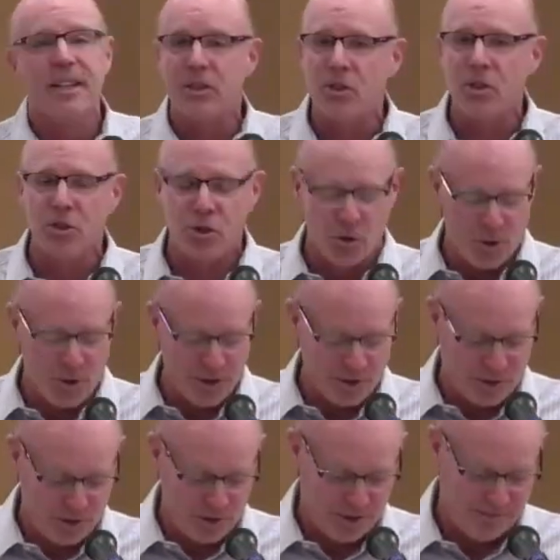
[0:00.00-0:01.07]
into
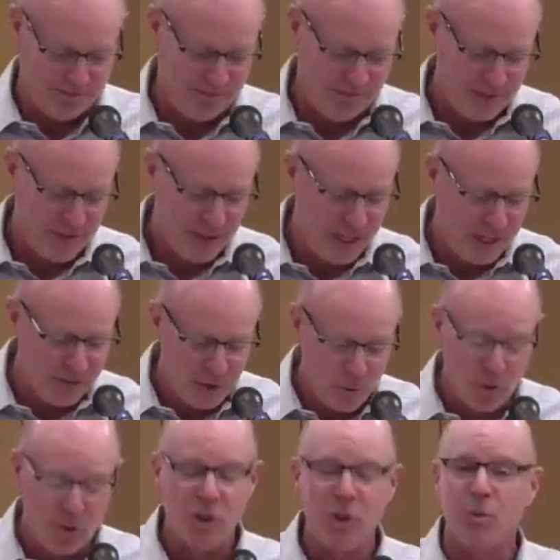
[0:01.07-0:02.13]
joys,
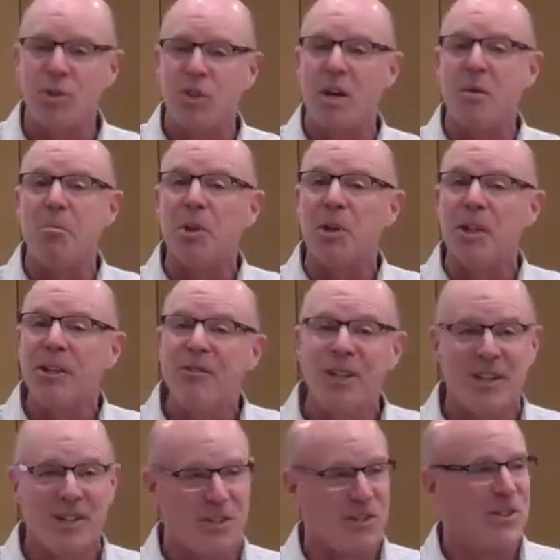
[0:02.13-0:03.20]
even when she was
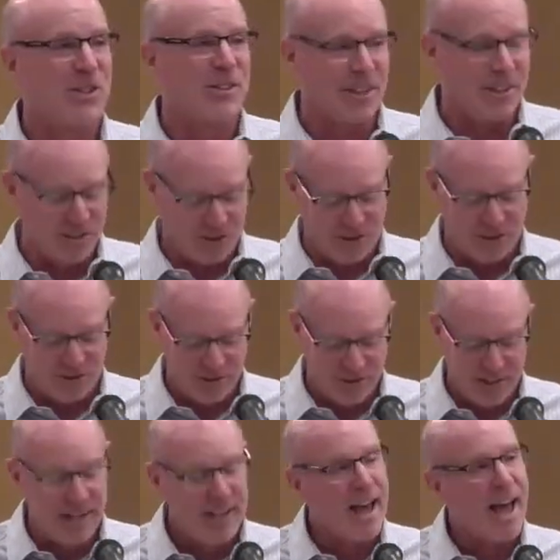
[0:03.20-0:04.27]
oblivious to this
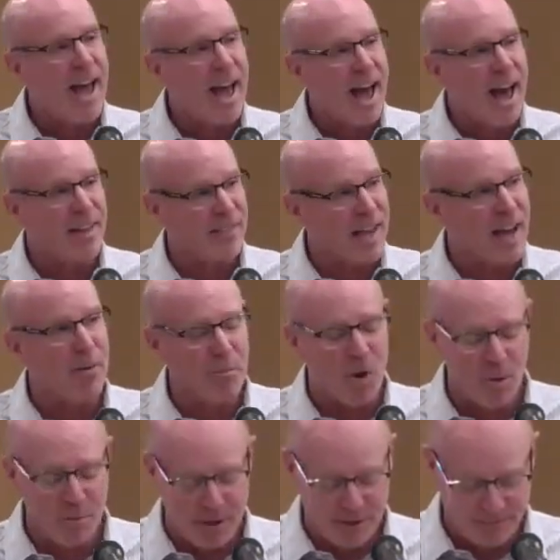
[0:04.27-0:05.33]
at that
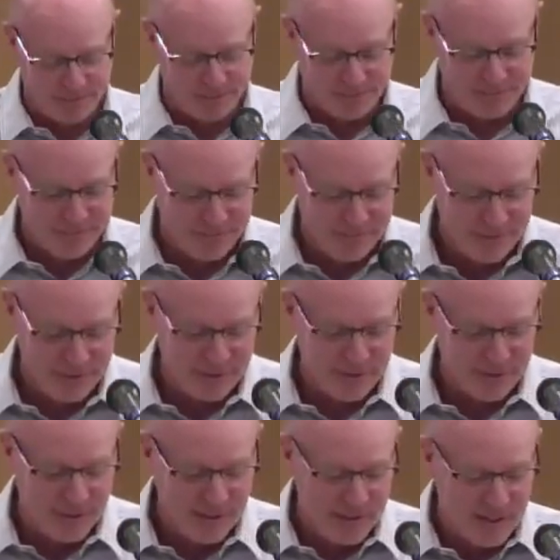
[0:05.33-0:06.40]
moment.
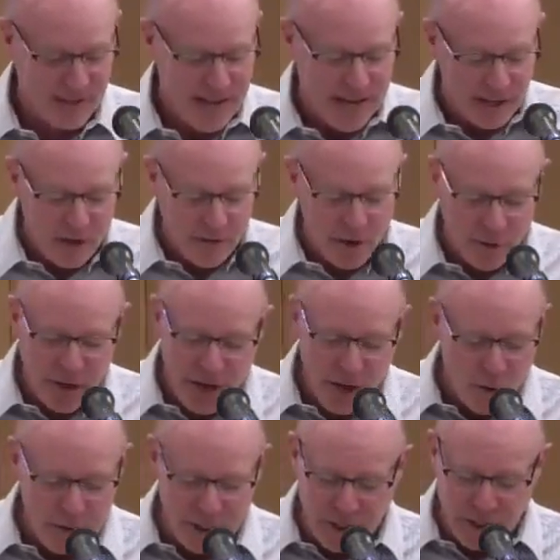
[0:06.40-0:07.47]
And although
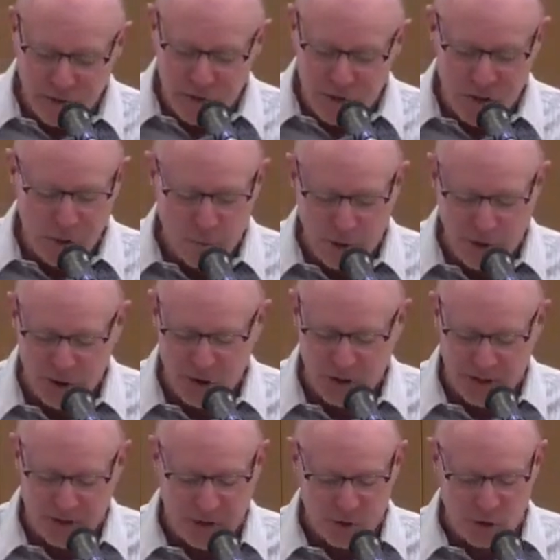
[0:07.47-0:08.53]
Naomi gives the
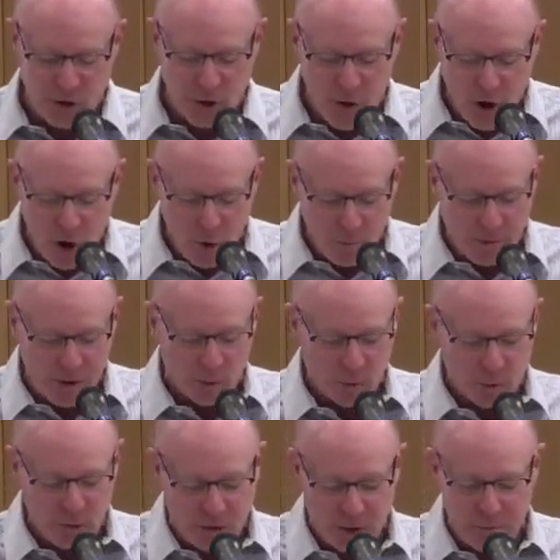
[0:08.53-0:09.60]
impression that there is no hope that
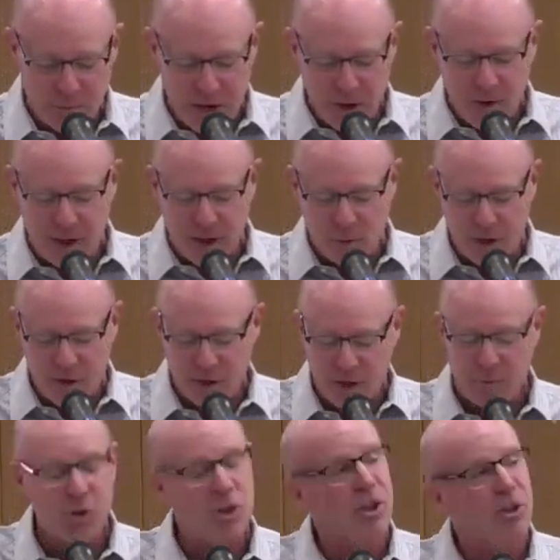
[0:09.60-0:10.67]
Ruth could marry and raise
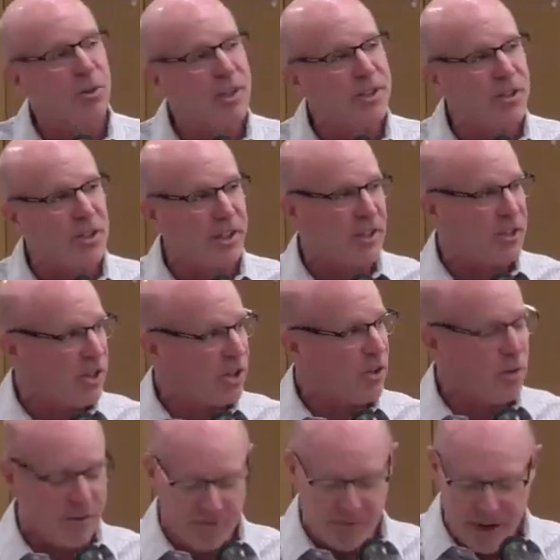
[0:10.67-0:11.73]
up children to
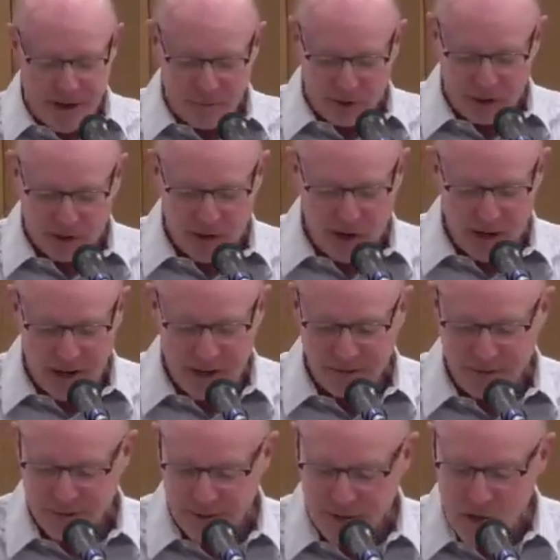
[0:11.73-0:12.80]
continue the family
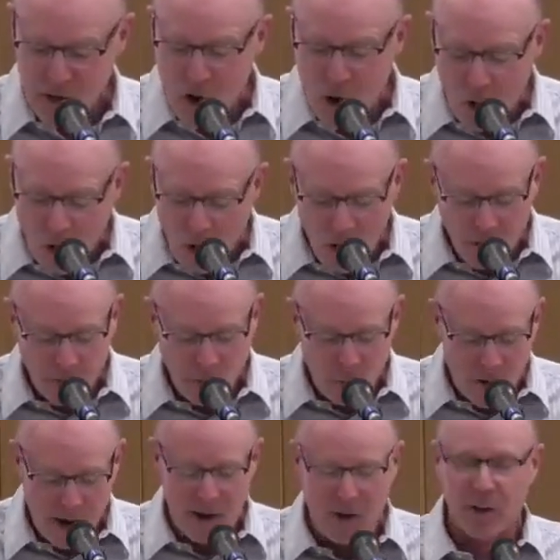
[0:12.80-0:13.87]
line, all the
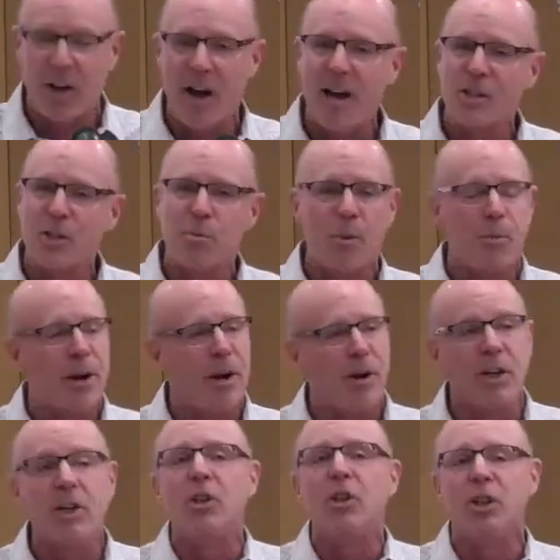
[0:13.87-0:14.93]
while God is
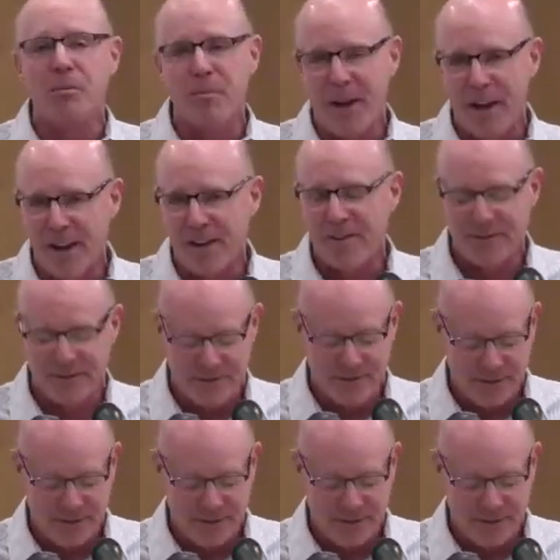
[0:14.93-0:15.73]
preparing a good man